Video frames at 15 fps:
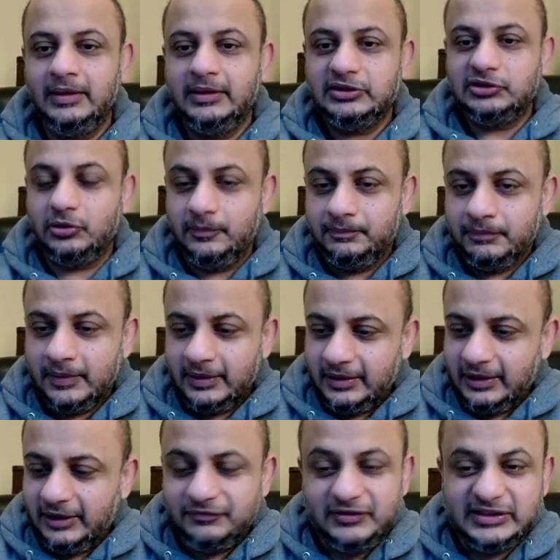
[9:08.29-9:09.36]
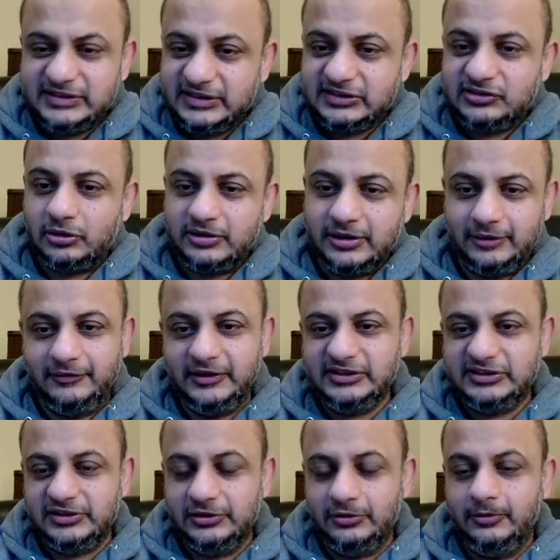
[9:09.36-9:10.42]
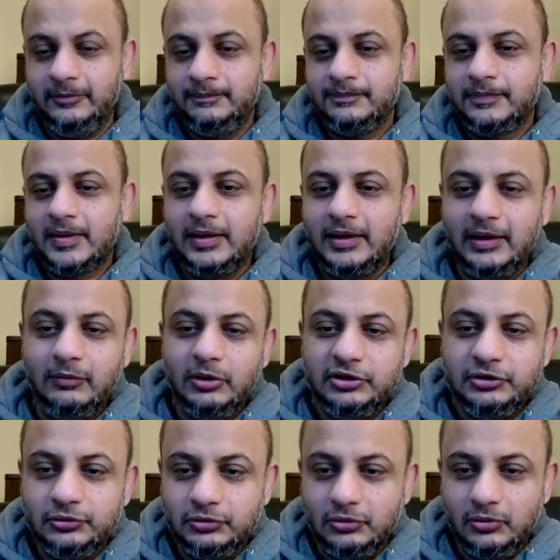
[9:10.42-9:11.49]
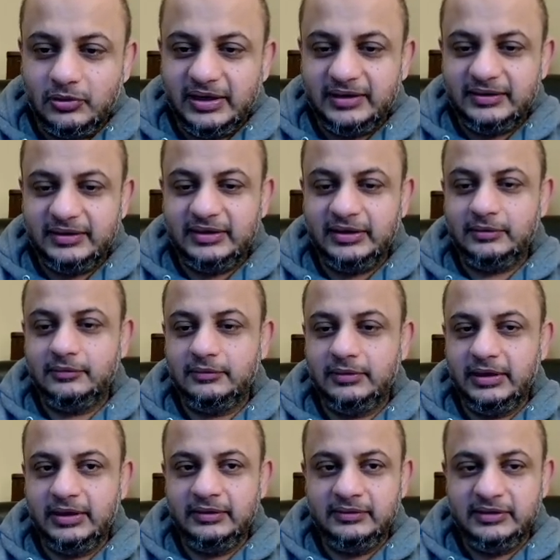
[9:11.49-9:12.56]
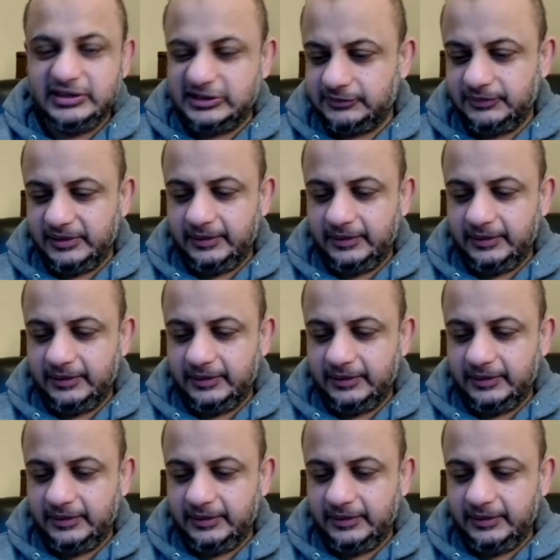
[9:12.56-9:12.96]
So if this does not convince you, I want you to look at it in this way,